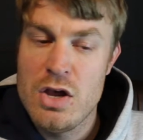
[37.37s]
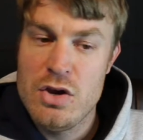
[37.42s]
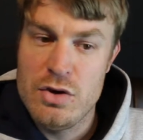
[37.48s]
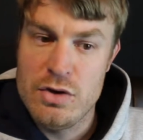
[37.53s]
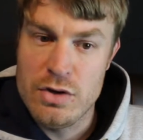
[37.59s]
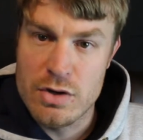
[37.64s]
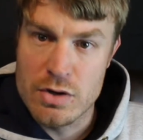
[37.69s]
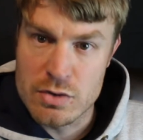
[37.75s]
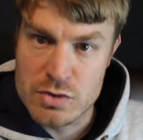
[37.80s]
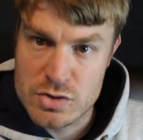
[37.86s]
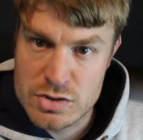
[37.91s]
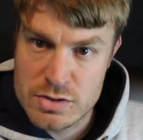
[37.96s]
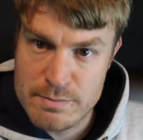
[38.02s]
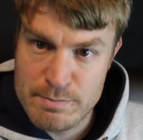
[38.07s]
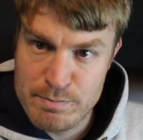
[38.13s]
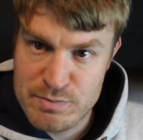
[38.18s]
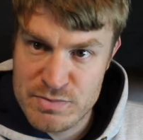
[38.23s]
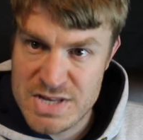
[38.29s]
you can go
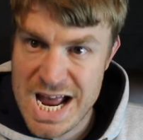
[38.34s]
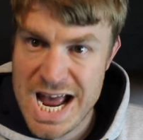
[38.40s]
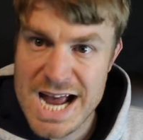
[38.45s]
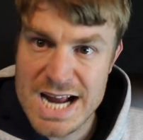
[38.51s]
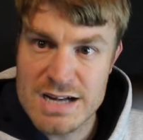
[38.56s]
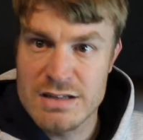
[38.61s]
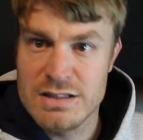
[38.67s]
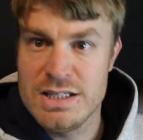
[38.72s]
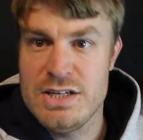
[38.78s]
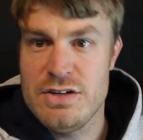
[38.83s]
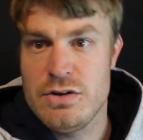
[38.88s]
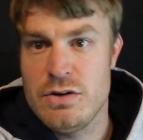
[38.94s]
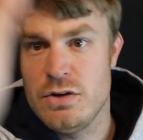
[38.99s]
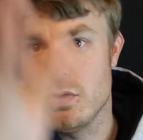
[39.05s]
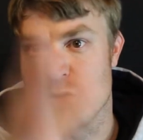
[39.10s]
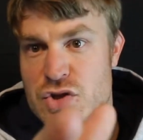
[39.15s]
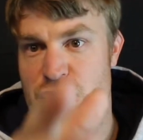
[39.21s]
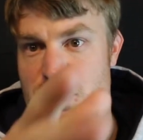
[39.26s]
diagonally, you
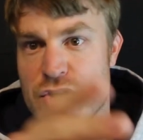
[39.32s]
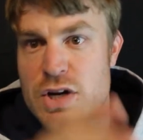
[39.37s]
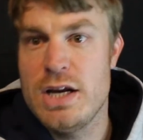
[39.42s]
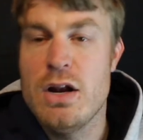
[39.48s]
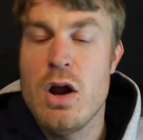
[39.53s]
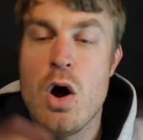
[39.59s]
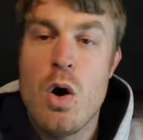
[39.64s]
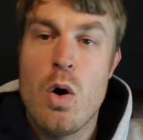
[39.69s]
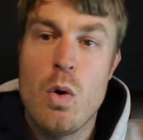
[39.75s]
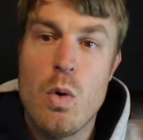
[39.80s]
can go straight,